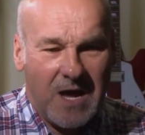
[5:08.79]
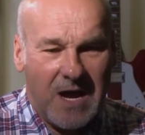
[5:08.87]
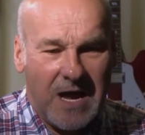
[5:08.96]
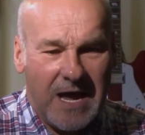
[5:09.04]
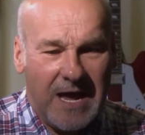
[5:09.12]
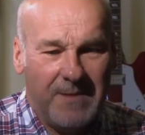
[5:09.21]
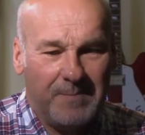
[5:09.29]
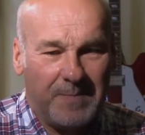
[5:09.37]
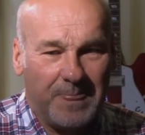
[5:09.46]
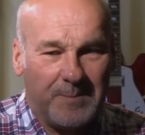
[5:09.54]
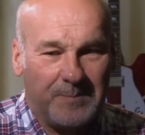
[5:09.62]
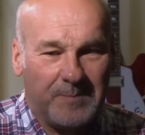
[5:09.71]
Um,
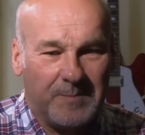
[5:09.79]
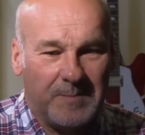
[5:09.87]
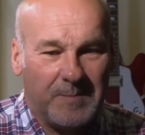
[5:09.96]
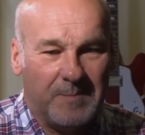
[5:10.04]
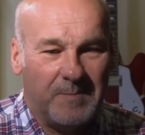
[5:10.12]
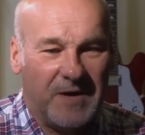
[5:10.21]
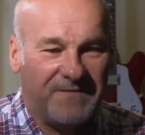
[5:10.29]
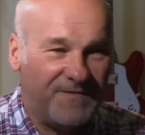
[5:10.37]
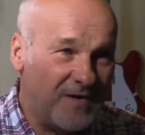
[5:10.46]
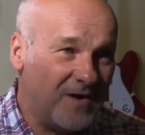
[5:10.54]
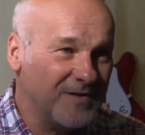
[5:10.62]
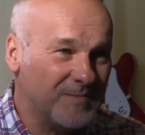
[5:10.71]
my
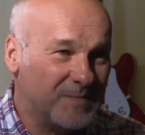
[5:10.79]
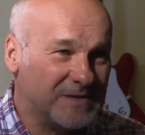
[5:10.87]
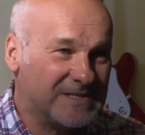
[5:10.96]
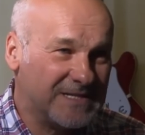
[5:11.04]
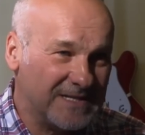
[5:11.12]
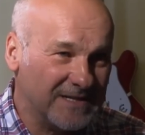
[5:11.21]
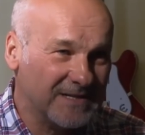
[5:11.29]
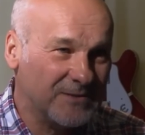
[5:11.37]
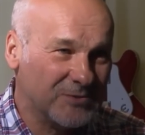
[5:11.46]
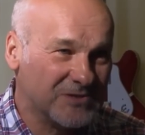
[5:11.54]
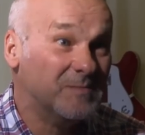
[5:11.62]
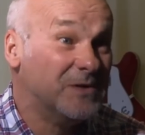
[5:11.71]
father particularly
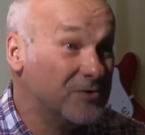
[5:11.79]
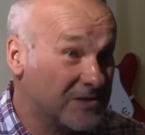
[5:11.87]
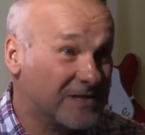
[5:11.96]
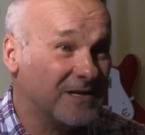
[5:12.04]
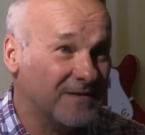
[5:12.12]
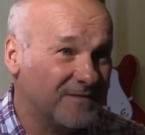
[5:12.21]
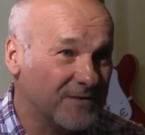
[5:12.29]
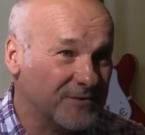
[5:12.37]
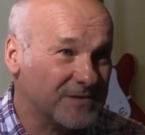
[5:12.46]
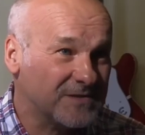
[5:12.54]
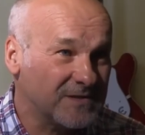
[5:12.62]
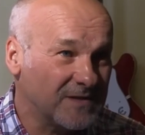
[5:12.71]
was the musical
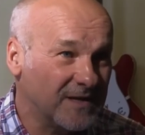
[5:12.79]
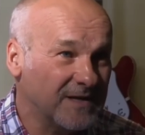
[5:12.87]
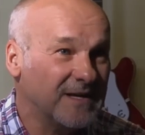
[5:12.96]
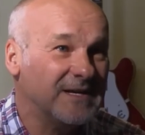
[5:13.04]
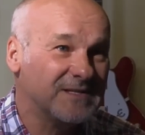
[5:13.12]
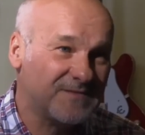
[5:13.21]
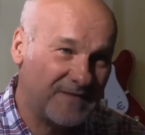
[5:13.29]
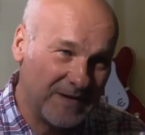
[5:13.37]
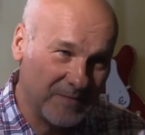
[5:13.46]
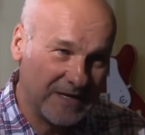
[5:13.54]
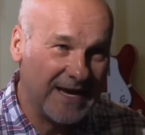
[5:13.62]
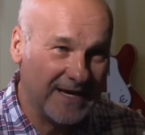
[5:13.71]
influence, and his
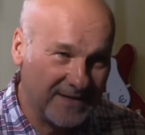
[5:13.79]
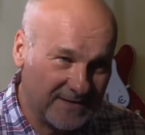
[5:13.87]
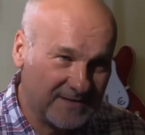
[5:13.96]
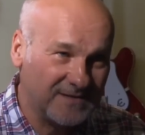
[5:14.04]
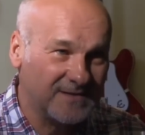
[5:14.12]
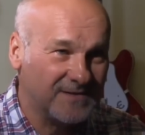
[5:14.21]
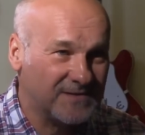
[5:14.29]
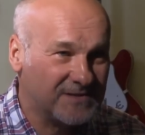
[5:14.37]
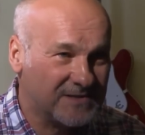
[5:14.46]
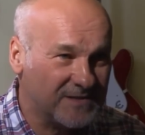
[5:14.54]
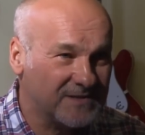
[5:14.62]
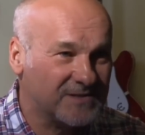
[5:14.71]
family had
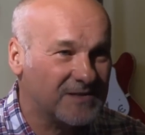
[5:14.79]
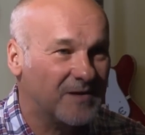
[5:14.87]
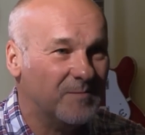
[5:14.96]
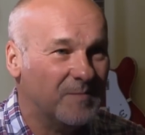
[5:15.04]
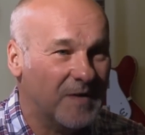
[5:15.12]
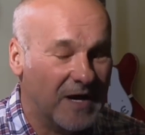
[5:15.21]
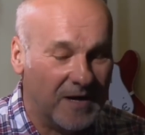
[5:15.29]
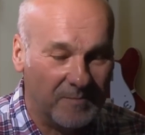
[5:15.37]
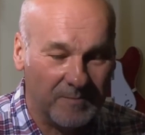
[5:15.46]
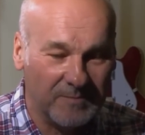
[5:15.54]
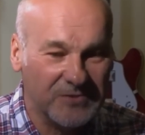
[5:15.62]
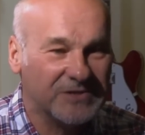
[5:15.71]
s some
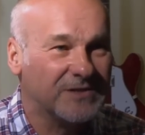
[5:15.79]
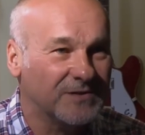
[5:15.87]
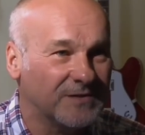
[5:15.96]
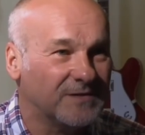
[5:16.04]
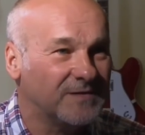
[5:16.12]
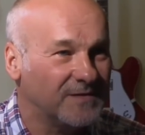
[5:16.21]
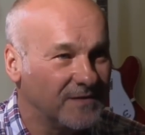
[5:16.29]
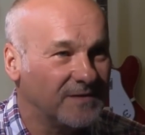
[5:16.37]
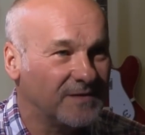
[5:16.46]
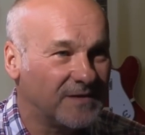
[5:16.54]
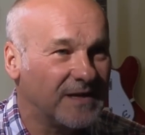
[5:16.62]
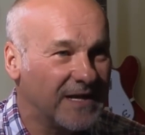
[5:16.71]
um, musical
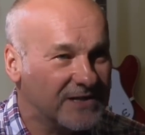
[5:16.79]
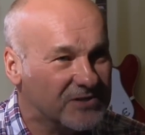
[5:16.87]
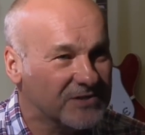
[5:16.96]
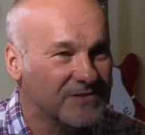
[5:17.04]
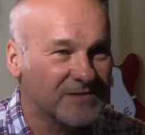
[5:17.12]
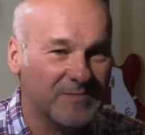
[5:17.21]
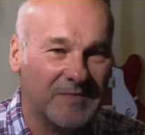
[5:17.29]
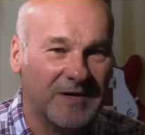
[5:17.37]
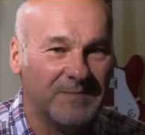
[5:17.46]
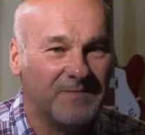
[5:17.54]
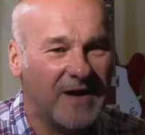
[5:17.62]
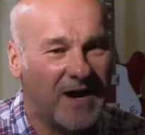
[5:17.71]
connections, and
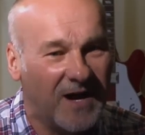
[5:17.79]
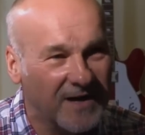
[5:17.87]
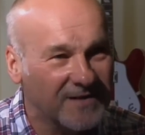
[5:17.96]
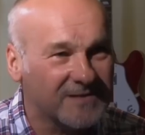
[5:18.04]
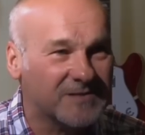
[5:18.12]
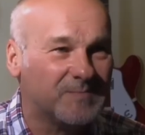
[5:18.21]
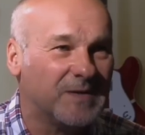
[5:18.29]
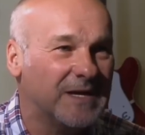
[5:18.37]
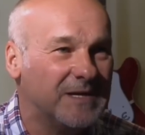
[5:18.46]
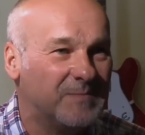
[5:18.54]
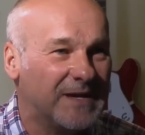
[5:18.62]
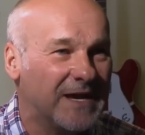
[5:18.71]
my aunts
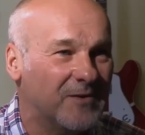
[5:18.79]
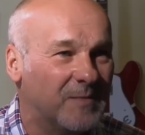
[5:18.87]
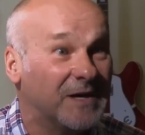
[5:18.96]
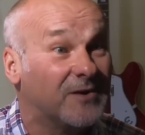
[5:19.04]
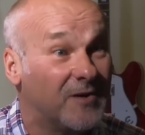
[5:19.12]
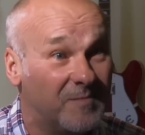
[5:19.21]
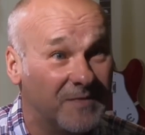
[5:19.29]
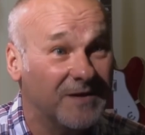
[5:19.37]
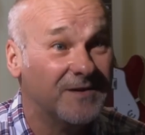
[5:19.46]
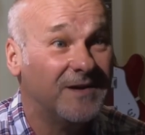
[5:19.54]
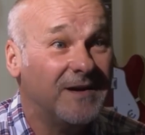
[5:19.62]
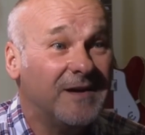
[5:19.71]
played piano, my
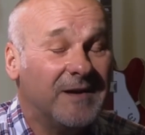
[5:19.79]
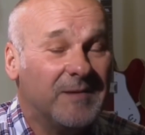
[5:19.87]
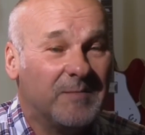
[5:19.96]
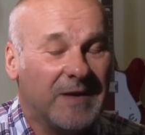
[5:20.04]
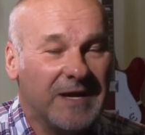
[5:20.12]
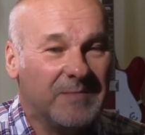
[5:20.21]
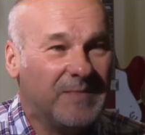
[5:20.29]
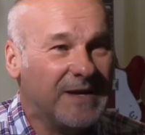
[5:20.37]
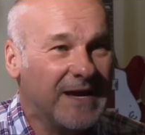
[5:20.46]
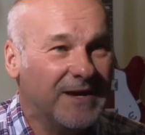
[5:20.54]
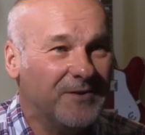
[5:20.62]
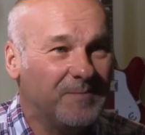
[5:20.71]
grandmother played
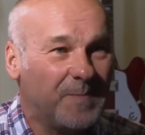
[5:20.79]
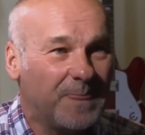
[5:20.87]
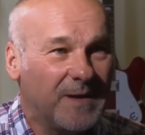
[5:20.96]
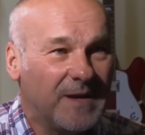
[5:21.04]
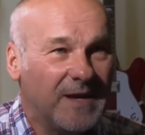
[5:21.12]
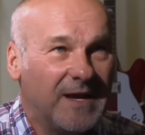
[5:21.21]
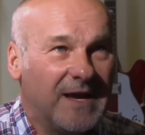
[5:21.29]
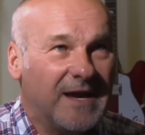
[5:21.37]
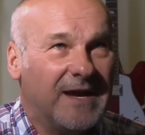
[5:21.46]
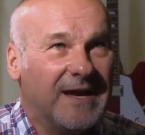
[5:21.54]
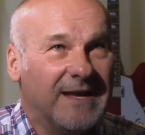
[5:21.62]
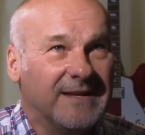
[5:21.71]
piano.
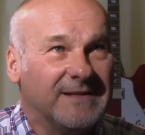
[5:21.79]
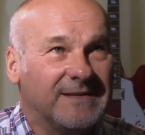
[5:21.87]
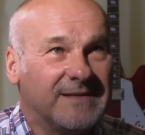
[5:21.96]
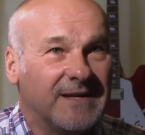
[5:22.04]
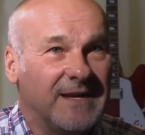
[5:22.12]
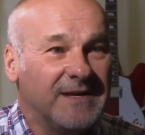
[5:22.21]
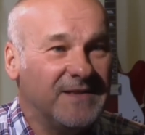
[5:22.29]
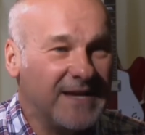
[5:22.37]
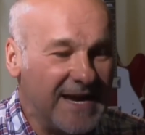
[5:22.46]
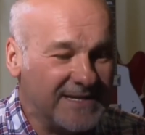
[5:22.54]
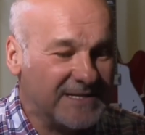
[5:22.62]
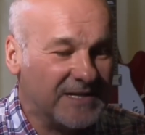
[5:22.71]
And uh, in the
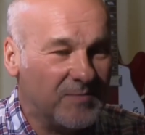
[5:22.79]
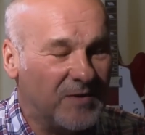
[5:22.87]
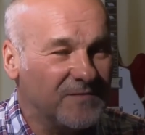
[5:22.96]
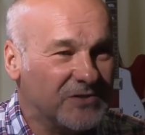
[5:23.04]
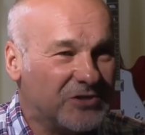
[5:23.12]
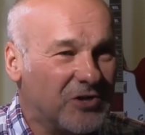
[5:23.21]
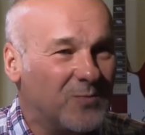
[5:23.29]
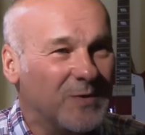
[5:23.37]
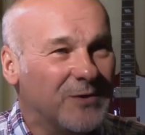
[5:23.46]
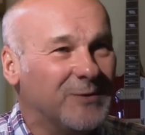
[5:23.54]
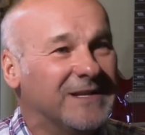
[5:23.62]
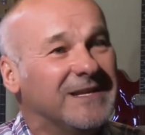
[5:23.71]
attic above the shop
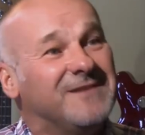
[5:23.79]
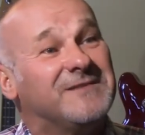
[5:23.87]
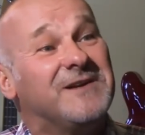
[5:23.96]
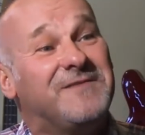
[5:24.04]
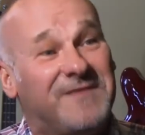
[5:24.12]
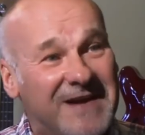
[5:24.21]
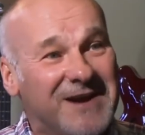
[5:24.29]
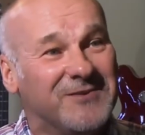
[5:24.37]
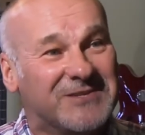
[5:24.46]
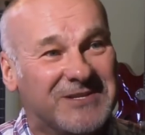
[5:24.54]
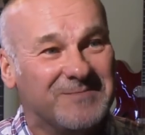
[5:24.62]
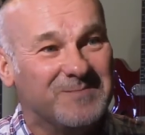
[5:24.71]
where we lived, I
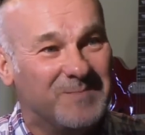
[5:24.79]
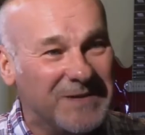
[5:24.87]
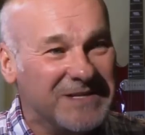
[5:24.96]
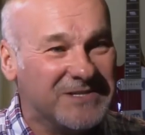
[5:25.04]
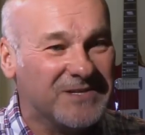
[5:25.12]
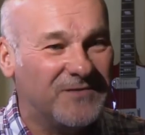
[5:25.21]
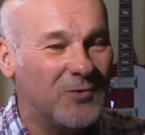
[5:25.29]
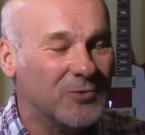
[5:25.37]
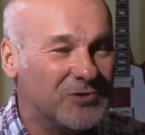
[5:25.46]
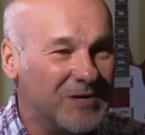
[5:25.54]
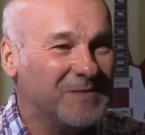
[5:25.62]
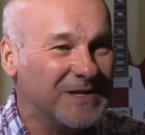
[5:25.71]
found some bits of old
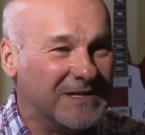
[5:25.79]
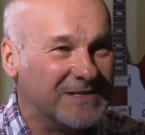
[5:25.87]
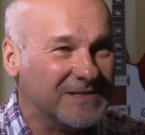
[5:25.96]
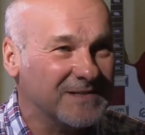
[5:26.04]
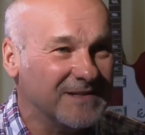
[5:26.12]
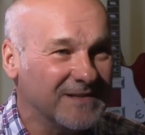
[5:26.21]
drum kit.